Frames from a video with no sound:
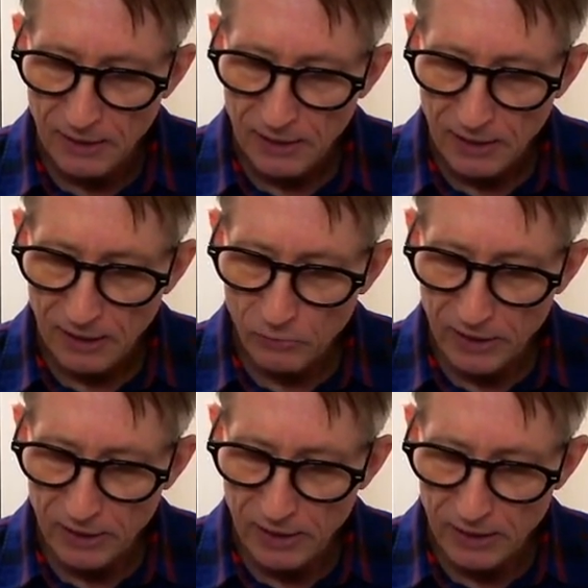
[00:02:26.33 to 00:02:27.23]
and we
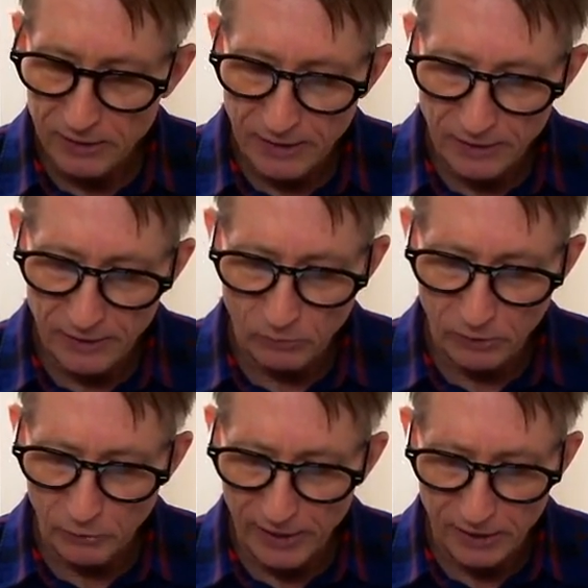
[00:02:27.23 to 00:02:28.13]
can hit done and we're
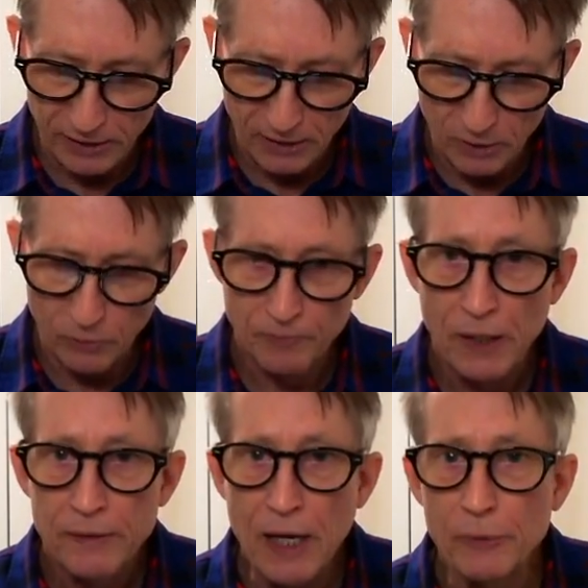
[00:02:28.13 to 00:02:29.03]
ready to go.
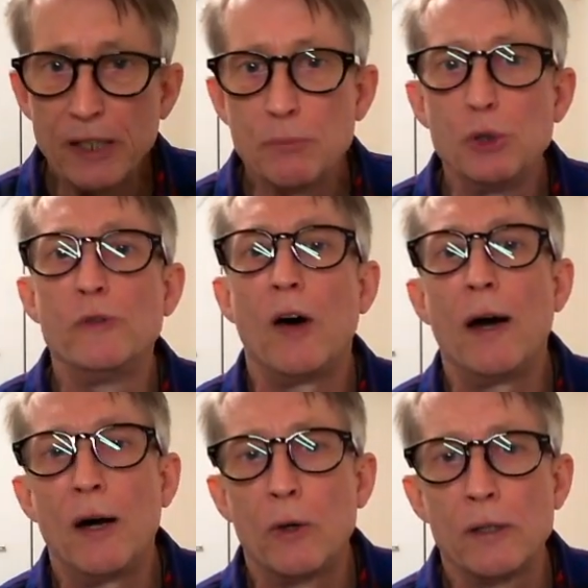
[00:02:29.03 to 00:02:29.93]
Now we need to move
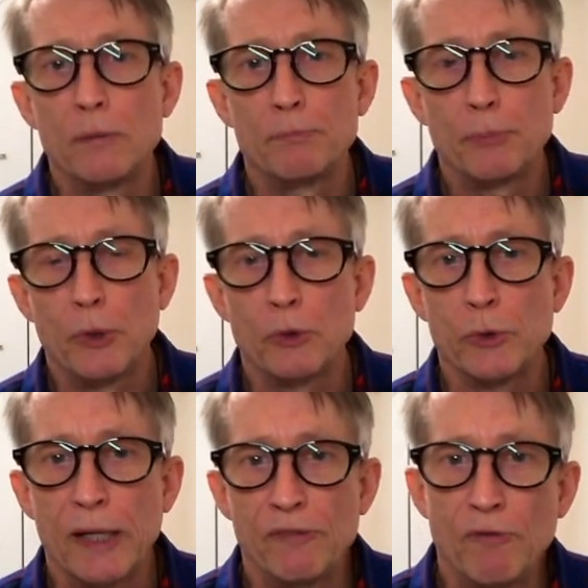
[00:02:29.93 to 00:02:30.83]
our
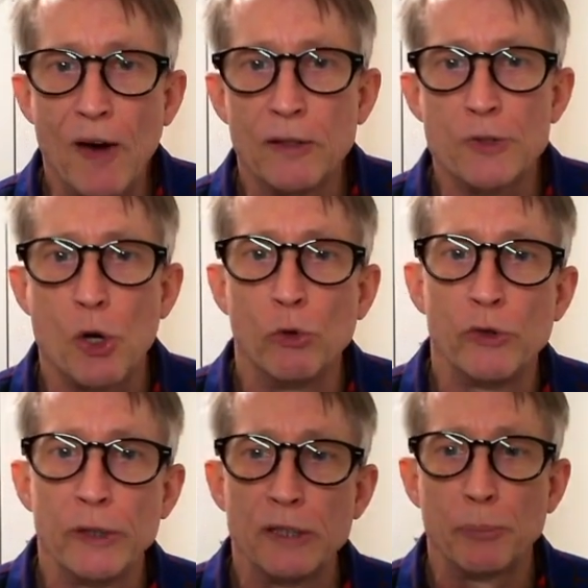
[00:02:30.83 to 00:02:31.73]
Procreate files over
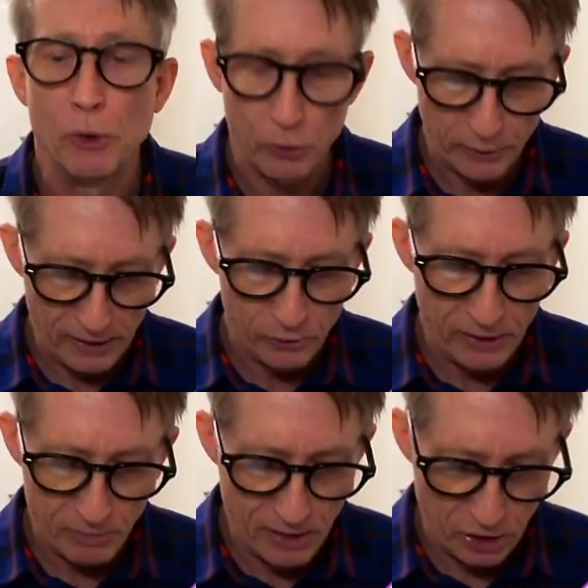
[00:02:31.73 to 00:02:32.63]
into Procreate
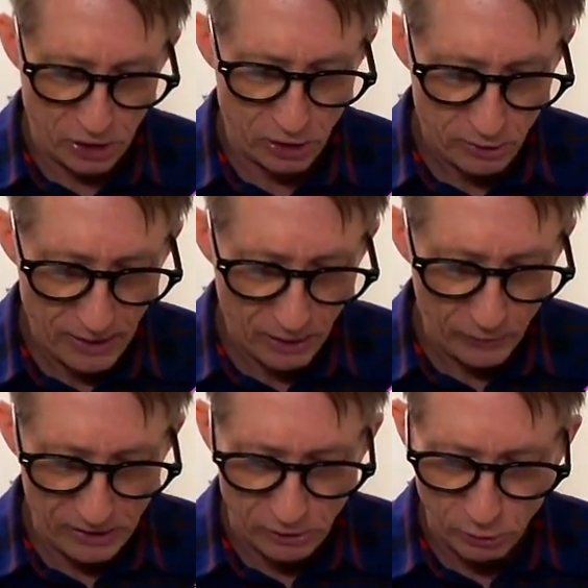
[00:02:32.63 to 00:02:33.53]
Dreams, and I'll show you how we
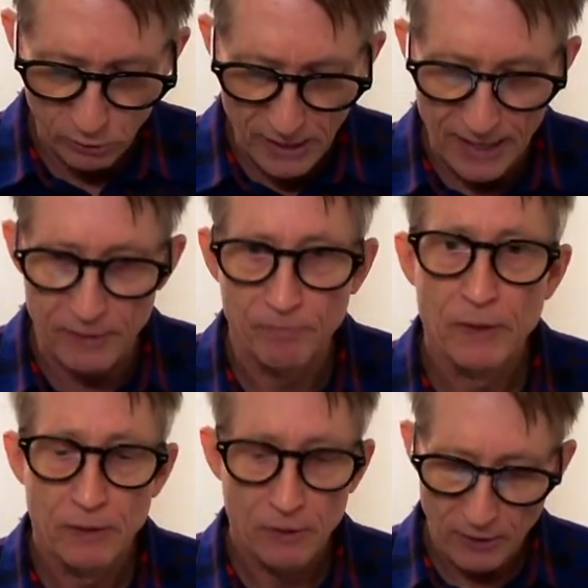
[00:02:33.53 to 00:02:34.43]
do that,
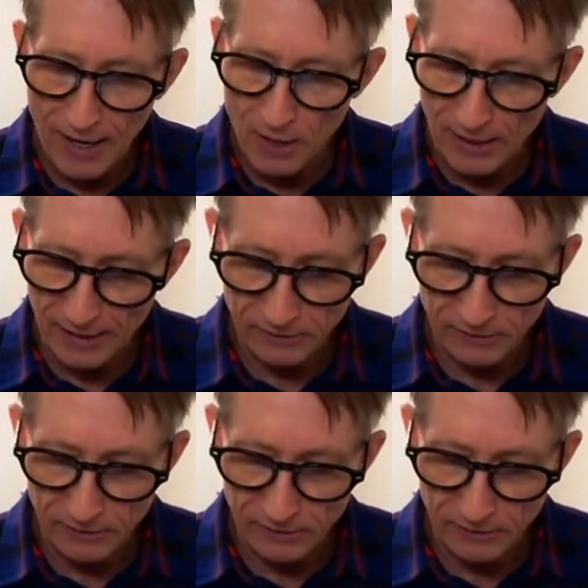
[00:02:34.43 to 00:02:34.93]
or how I like to